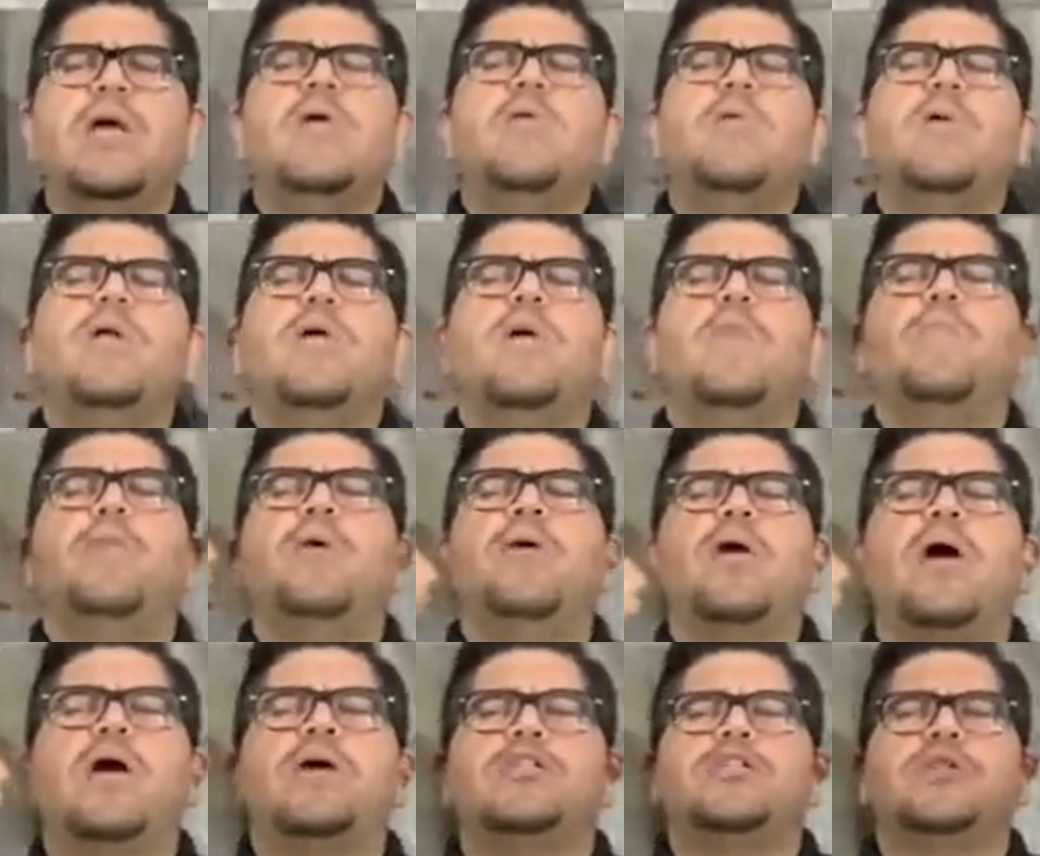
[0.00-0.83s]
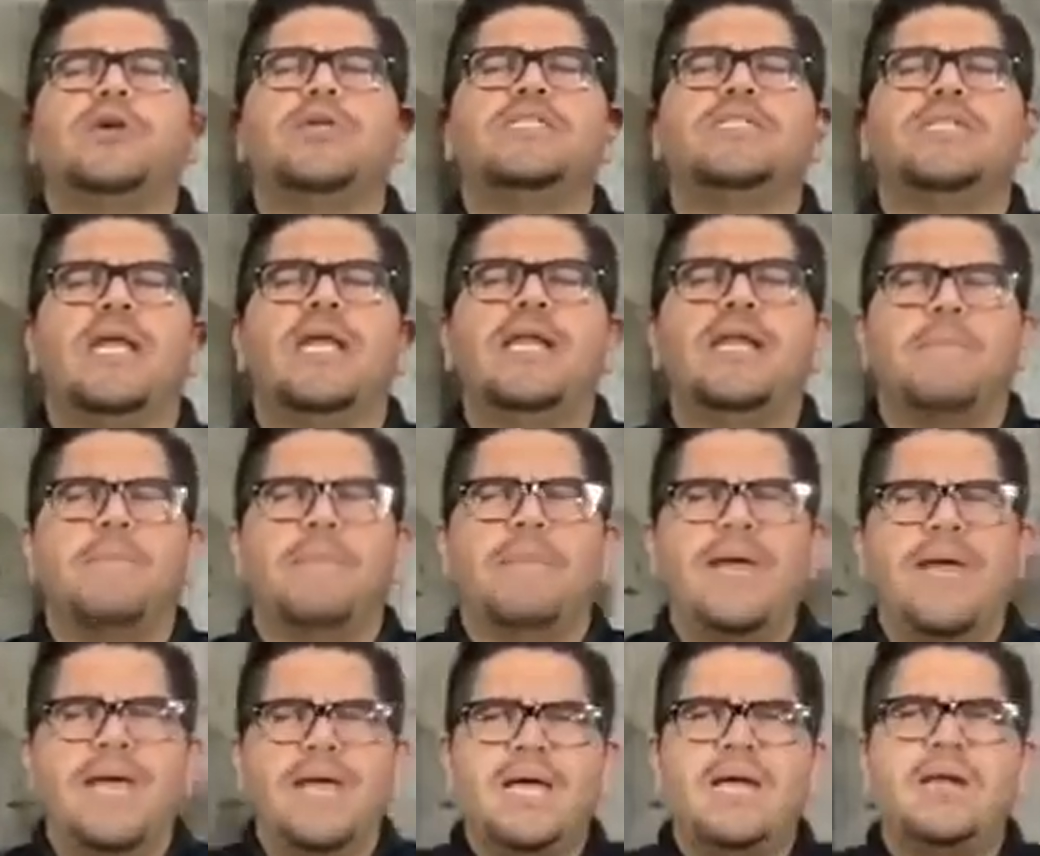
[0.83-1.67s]
We don't put our trust in a
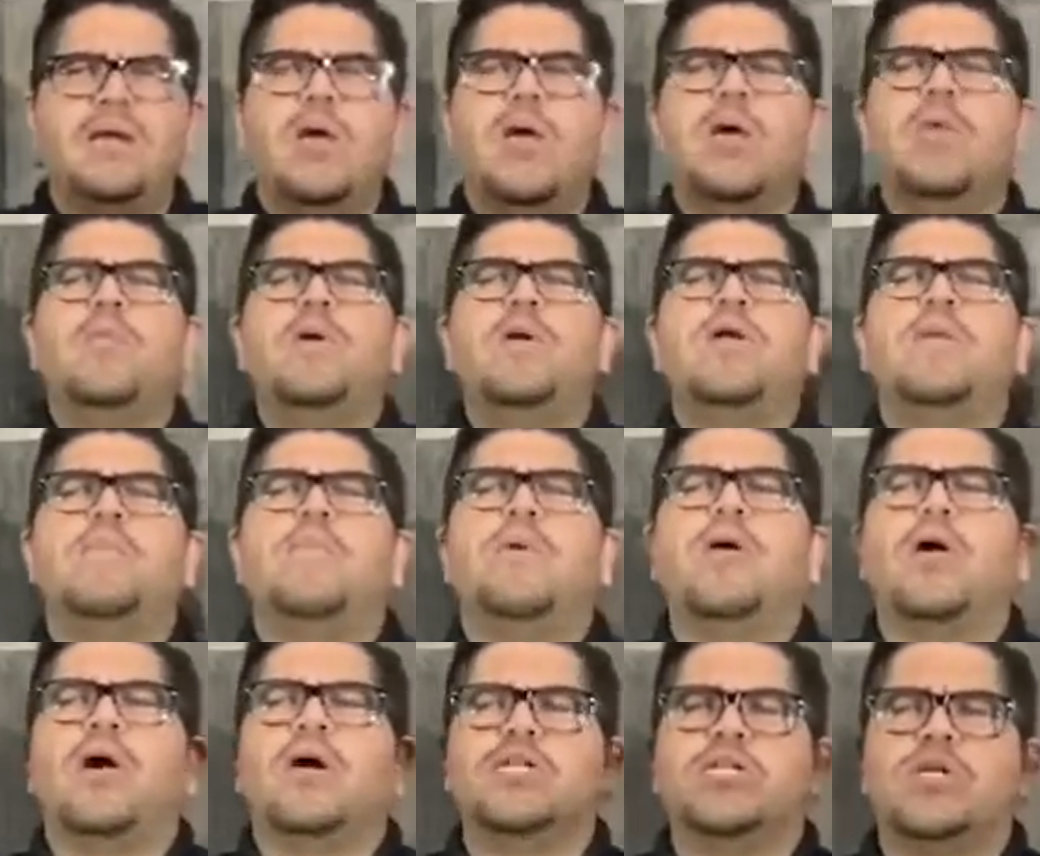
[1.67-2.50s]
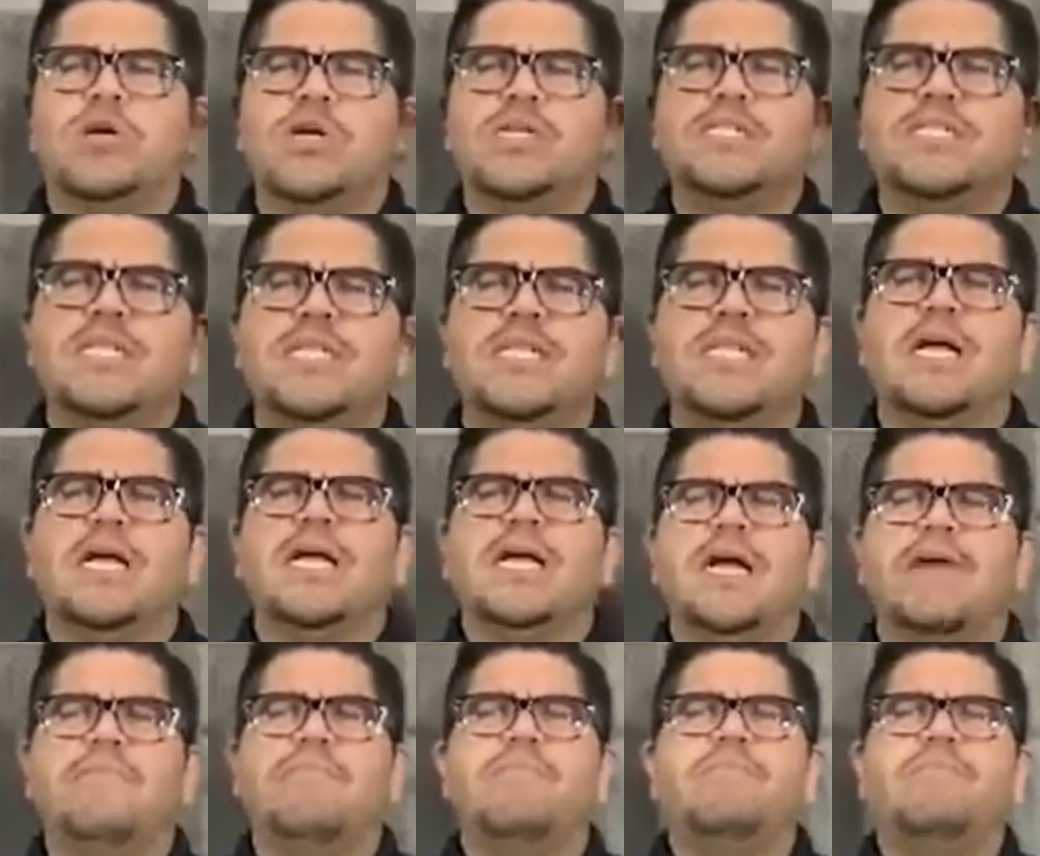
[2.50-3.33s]
man. We don't put our trust in the
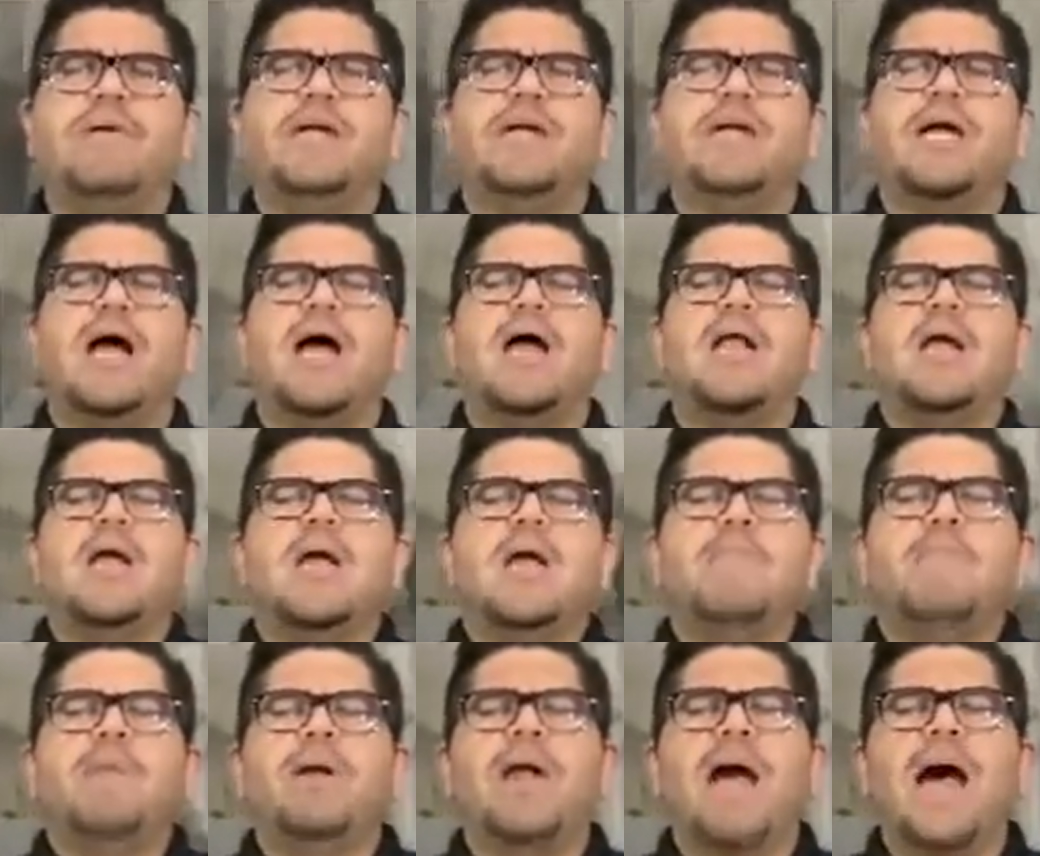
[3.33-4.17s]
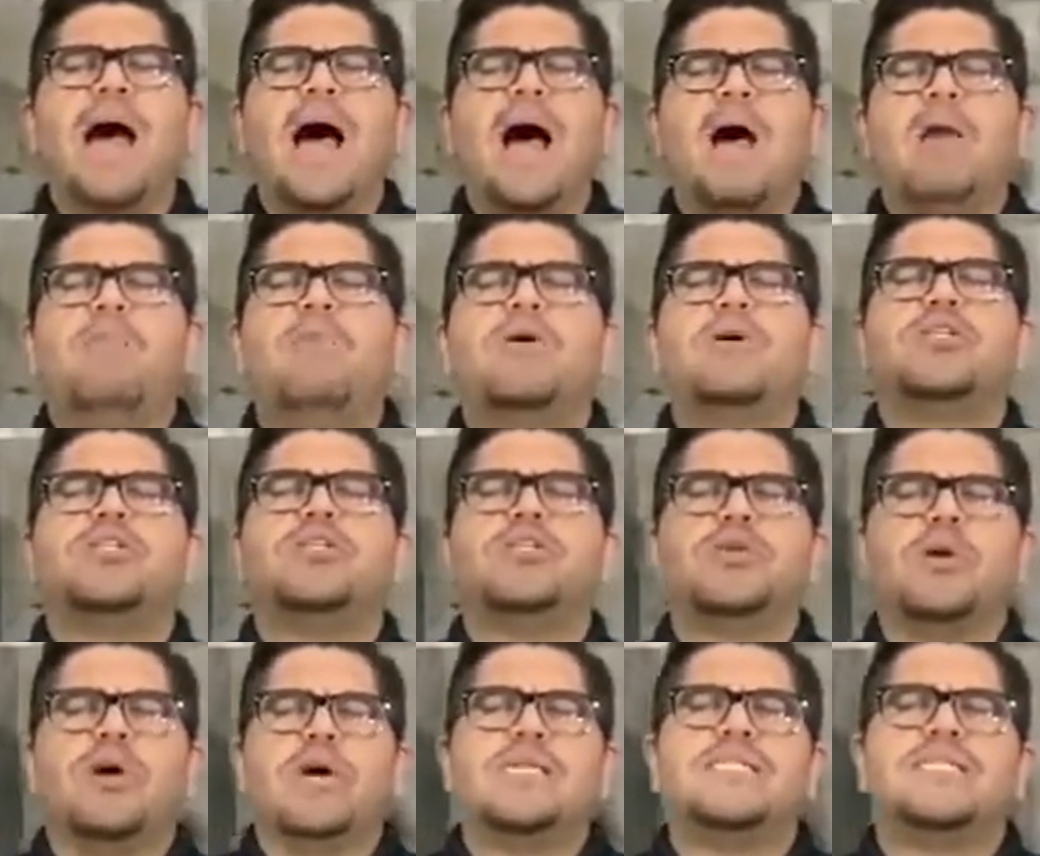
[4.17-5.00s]
government, God, but our
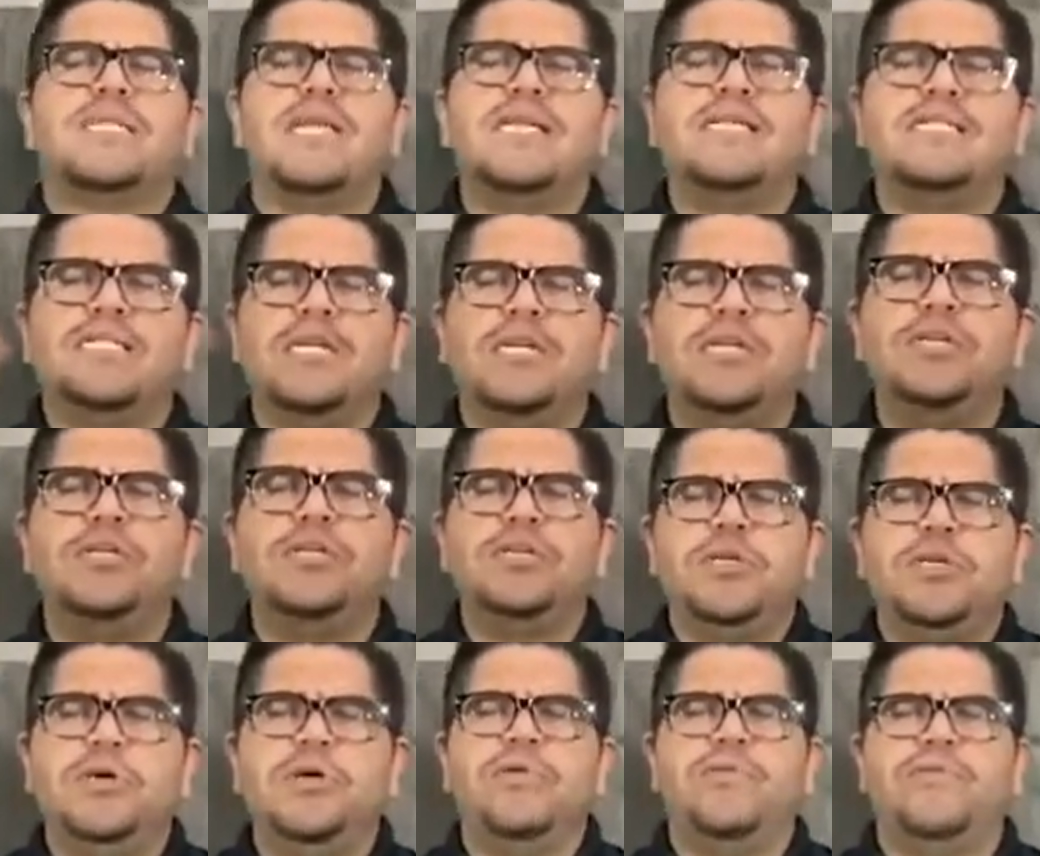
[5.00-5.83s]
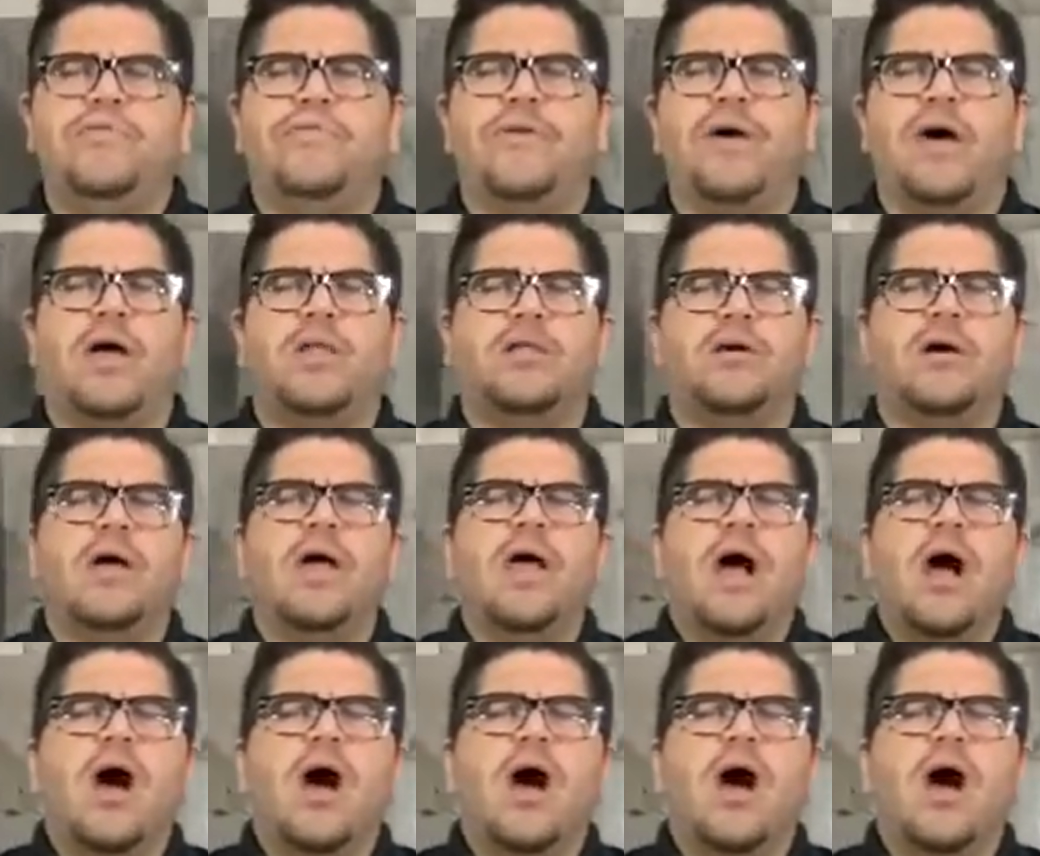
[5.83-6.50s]
trust is in you, Father.